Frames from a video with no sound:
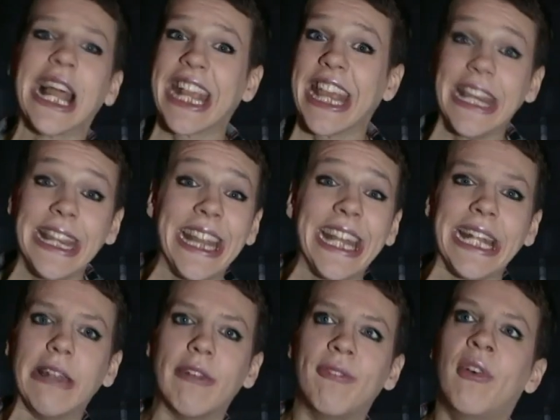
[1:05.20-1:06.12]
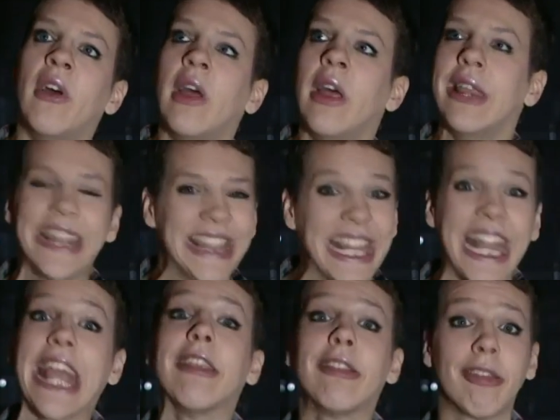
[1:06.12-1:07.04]
Like instead of
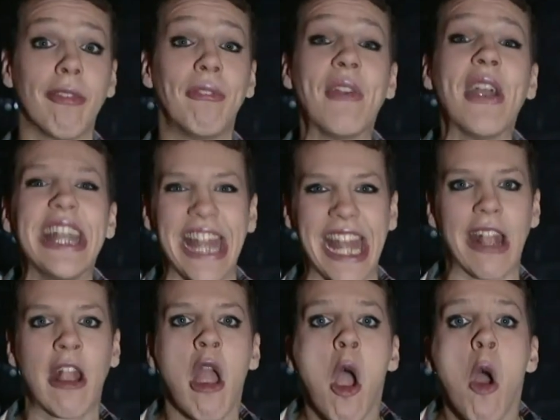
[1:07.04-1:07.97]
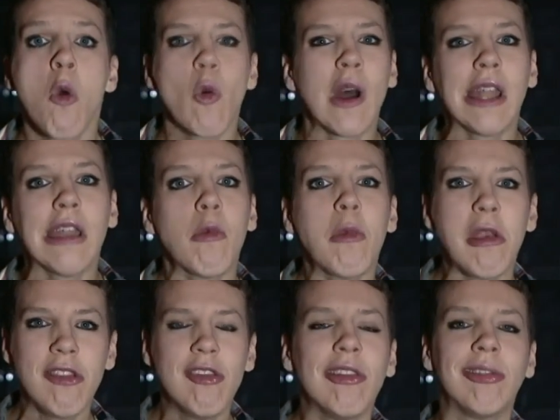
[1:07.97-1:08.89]
schizophrenic, why don't
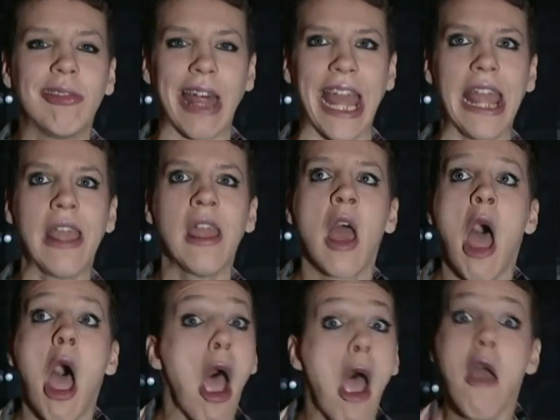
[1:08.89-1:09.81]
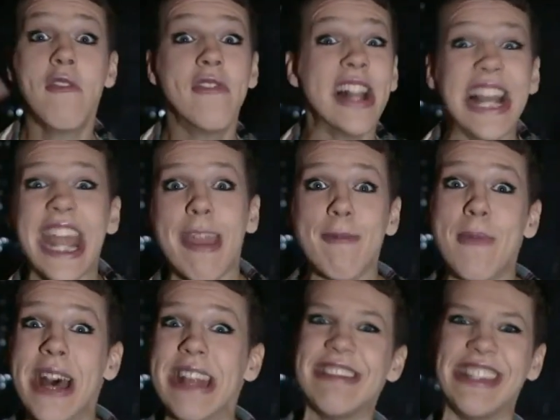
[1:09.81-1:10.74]
we just say overly
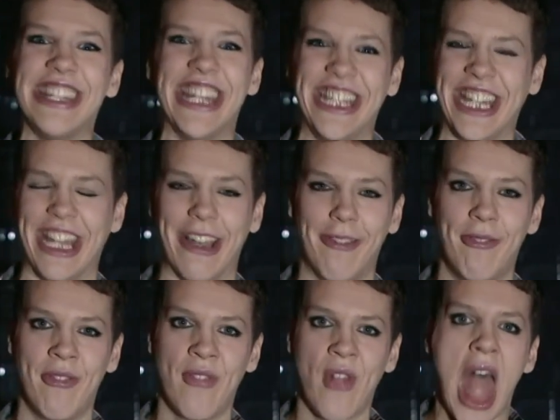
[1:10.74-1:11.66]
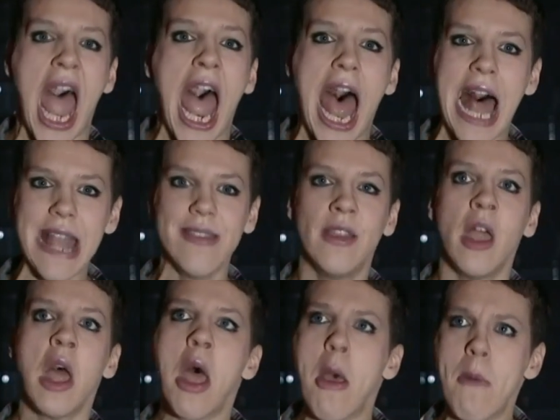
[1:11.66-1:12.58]
imaginative? And
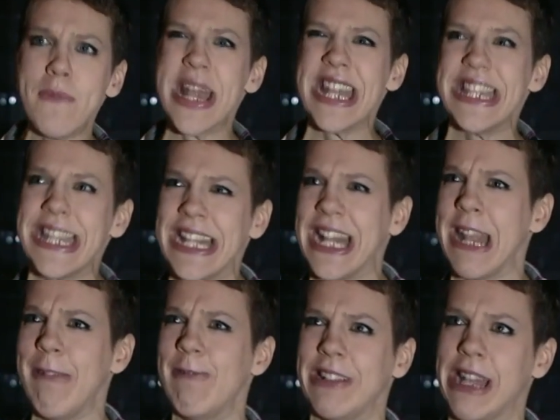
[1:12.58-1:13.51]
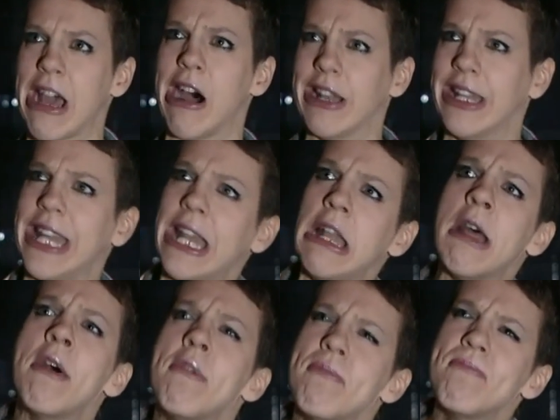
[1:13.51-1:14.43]
mentally retarded?
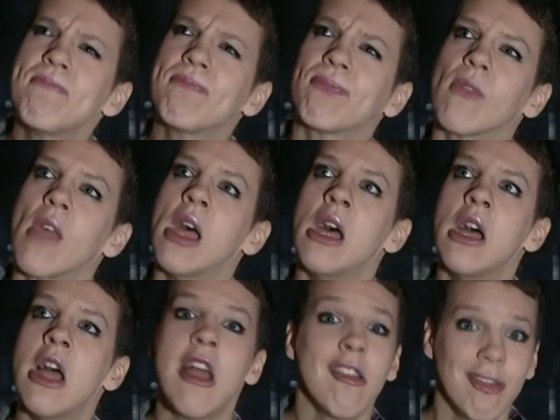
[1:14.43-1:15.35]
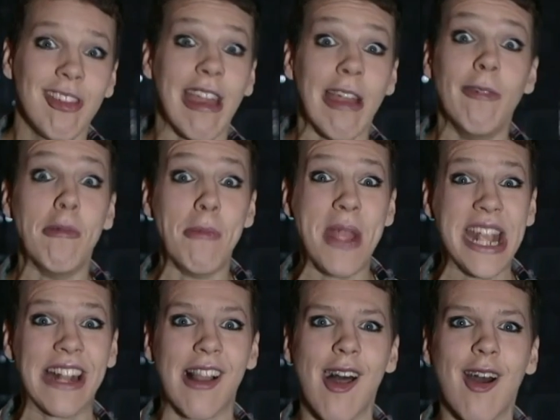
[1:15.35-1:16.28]

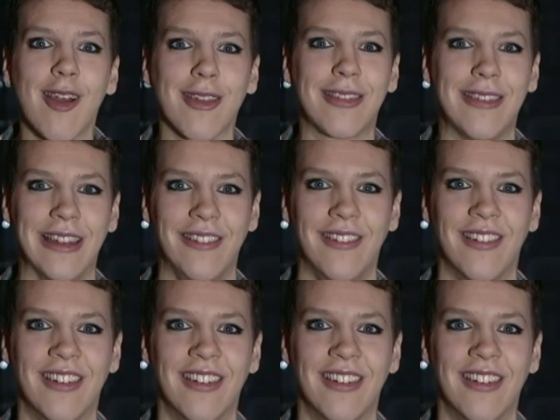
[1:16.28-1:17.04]
Jeremy Clarkson.